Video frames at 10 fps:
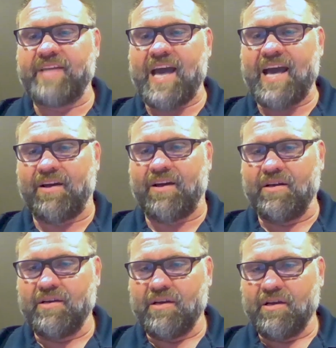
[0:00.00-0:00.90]

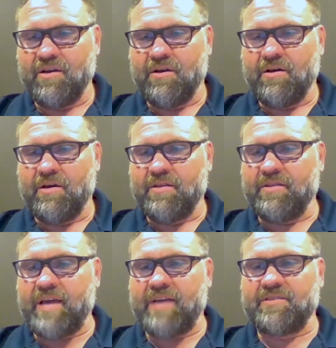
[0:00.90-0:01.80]
data
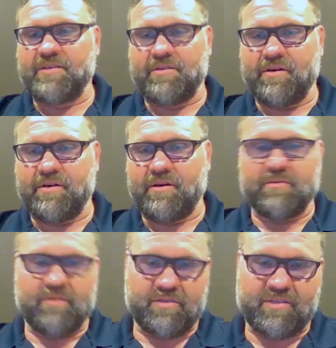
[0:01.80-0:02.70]
that
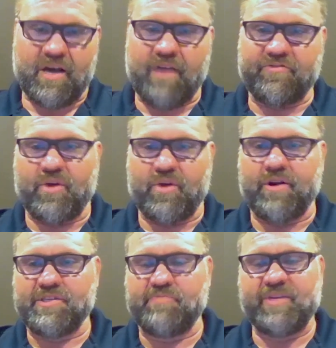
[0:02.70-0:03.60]
the
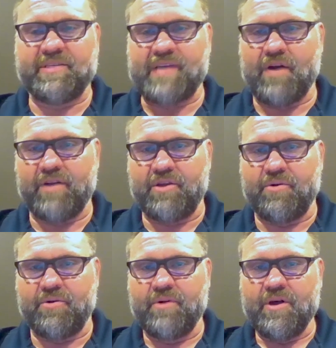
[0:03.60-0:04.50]
software spits out at
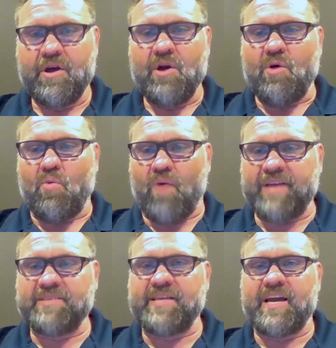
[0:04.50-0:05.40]
you. Why
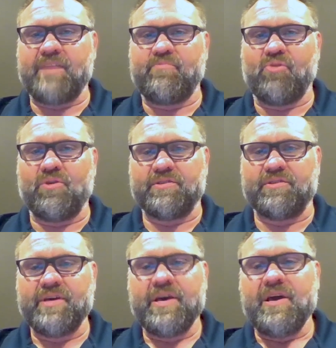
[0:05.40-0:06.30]
is that
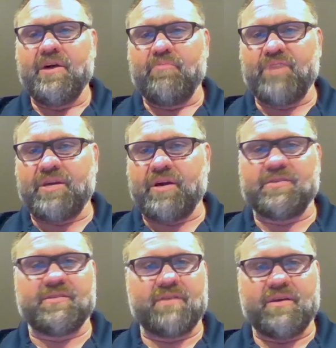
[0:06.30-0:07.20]
important?
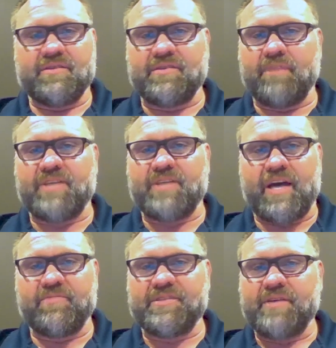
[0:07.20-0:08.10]
Because
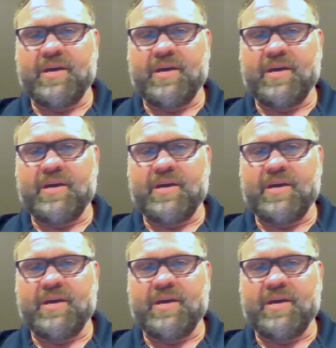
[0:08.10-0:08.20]
sometimes